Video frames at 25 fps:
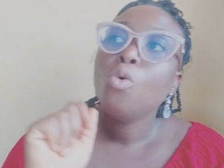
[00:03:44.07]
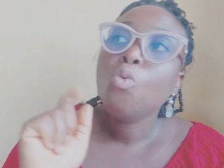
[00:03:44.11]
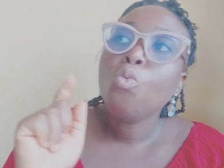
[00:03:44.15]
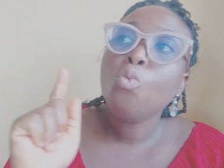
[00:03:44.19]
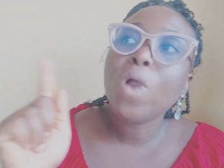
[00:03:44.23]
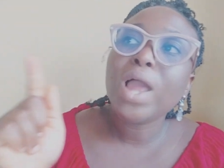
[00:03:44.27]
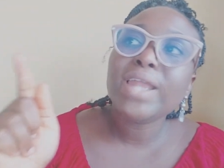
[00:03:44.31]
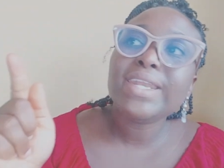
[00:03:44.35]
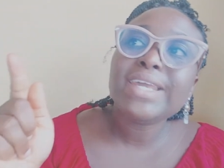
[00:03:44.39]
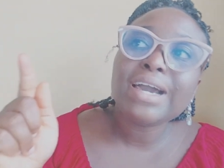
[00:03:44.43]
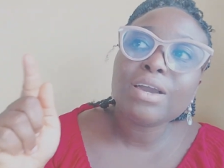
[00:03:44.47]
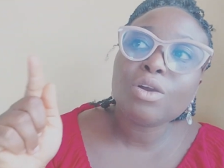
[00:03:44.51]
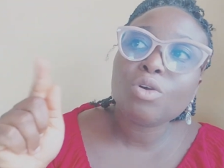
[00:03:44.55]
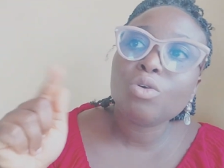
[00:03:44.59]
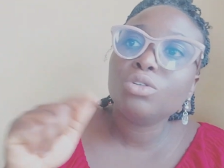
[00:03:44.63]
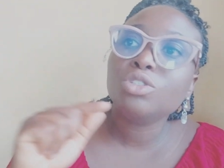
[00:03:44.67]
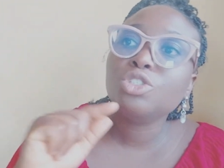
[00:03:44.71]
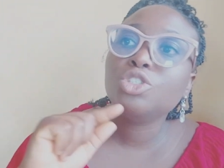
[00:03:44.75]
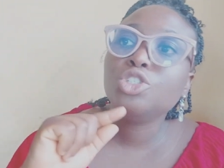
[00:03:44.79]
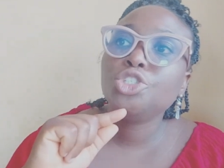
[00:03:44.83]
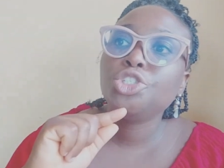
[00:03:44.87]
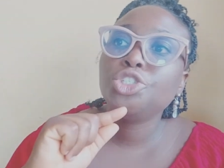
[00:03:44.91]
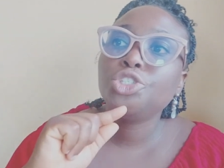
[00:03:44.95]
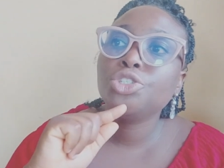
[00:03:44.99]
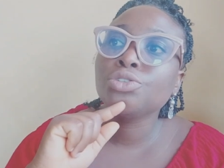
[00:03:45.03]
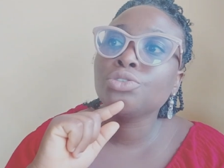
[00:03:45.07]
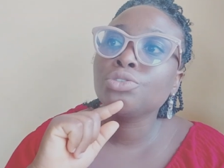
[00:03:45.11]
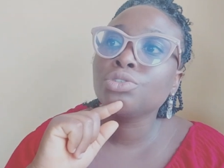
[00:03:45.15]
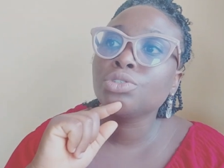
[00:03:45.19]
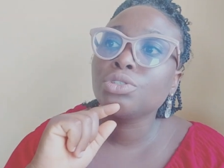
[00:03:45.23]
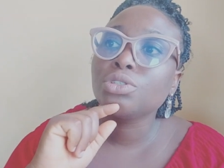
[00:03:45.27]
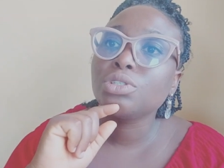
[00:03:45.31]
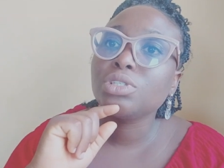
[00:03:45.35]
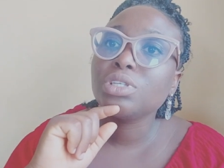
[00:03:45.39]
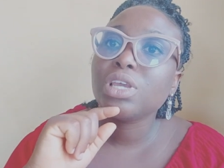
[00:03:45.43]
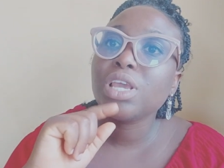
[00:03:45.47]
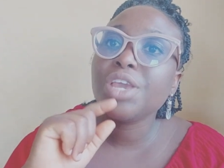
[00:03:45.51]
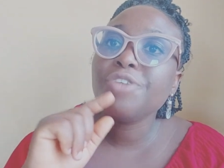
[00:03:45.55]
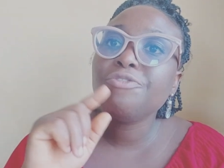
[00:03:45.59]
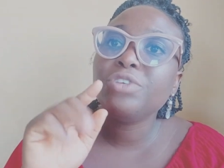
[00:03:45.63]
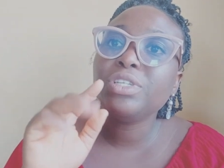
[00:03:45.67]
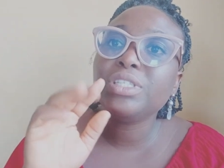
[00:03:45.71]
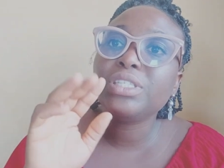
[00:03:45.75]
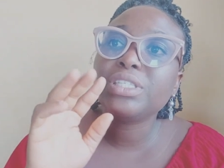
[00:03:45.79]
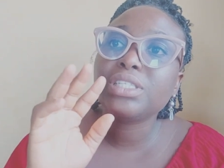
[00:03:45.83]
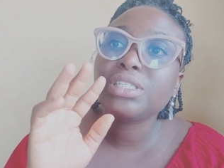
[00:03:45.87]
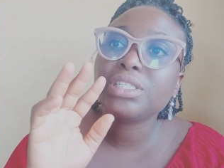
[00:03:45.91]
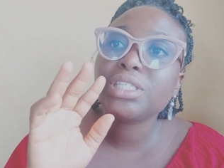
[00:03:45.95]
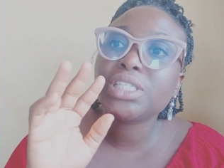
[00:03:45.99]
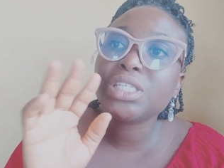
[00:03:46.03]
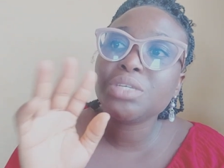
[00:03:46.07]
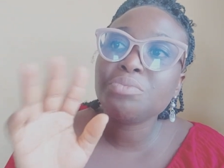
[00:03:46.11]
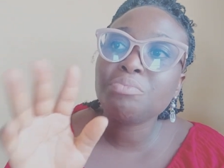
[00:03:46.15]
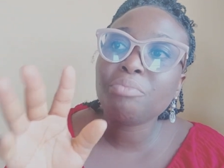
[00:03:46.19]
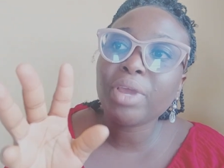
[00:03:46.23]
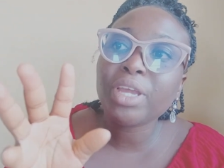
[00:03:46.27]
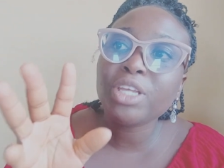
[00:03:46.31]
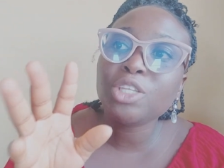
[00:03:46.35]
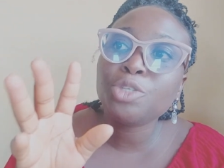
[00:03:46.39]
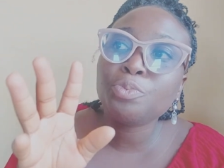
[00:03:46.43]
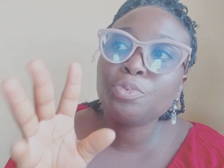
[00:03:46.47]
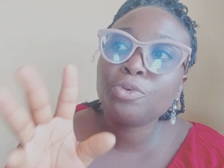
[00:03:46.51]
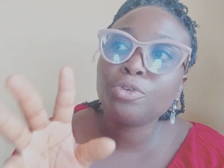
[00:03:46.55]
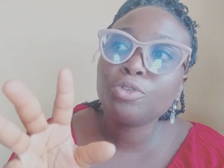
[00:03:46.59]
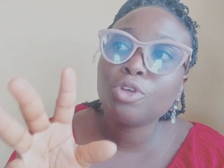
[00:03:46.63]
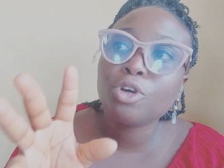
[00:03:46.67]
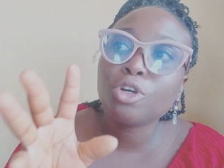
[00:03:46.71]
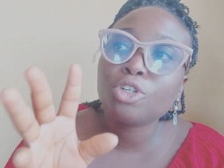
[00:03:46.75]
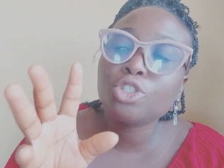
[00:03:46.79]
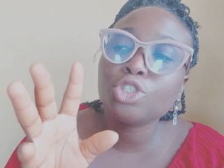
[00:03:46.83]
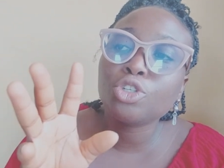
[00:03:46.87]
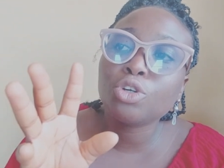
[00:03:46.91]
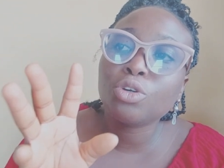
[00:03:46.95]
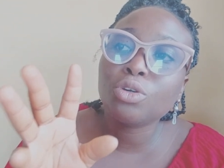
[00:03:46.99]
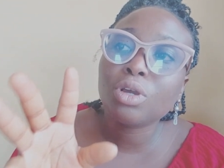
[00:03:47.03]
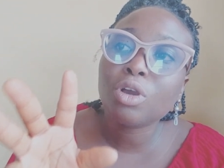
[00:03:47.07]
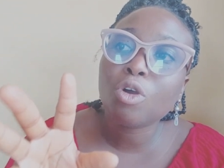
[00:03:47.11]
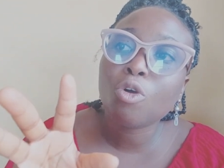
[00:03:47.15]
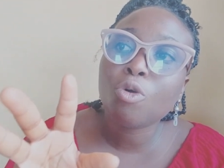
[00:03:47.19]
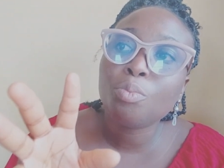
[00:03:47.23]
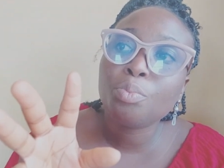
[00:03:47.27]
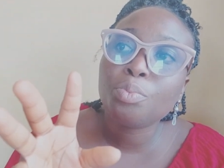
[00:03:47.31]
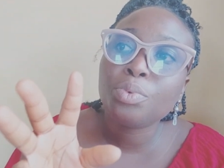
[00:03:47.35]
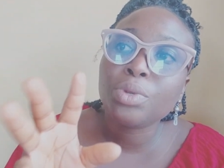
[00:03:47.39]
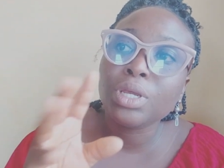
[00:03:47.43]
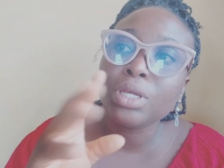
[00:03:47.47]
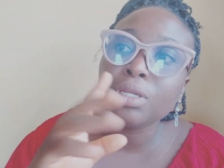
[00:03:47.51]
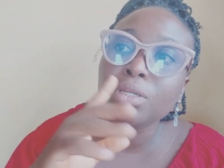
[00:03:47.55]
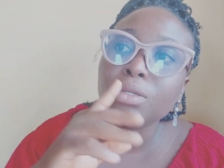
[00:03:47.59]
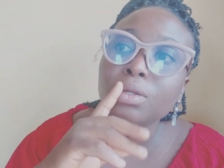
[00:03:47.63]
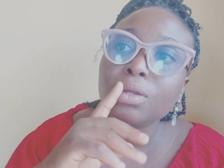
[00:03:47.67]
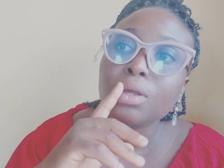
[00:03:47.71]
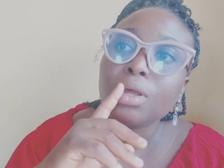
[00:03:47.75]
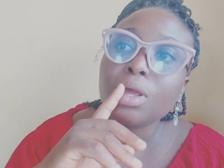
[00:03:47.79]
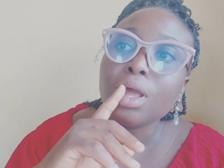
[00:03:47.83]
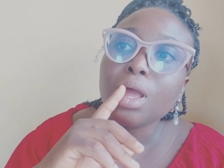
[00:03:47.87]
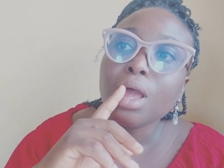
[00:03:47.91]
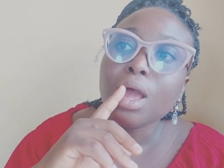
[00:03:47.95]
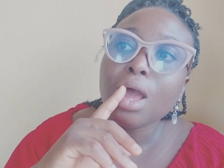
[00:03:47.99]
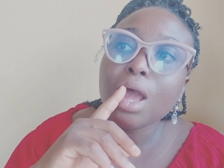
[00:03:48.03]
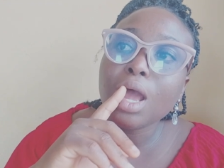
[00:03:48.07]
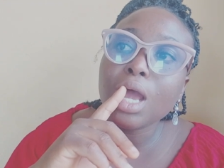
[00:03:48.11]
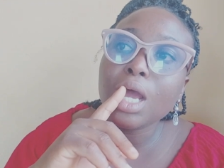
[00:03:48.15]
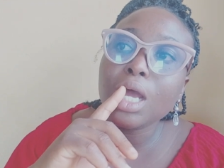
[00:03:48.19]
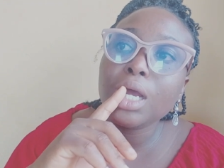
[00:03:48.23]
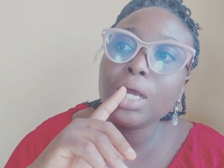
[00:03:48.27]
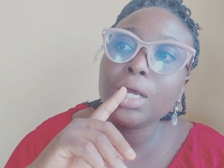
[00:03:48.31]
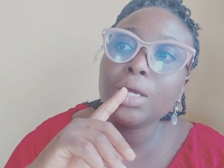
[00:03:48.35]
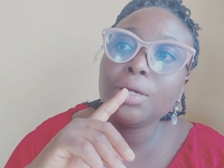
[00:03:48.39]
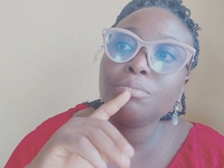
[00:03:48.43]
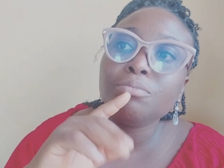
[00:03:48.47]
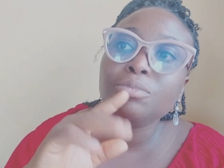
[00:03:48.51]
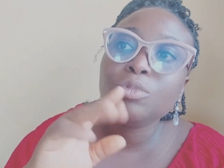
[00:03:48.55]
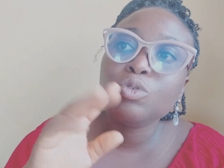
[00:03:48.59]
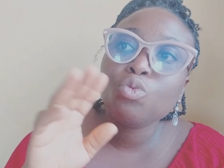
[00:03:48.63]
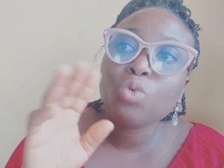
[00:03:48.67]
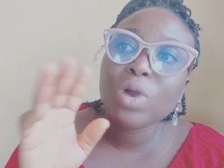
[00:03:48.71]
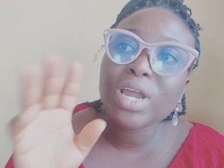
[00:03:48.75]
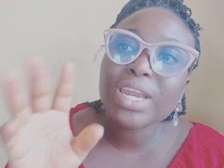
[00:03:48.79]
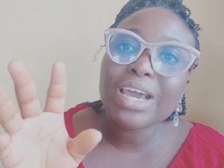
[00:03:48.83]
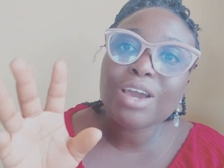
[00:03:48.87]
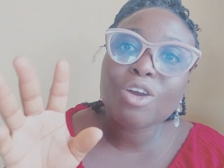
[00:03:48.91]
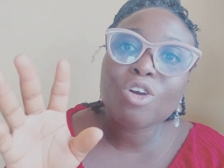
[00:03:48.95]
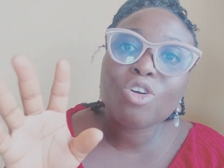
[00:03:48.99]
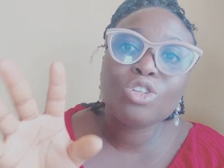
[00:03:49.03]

weather conditions. If it's cement production company, the weather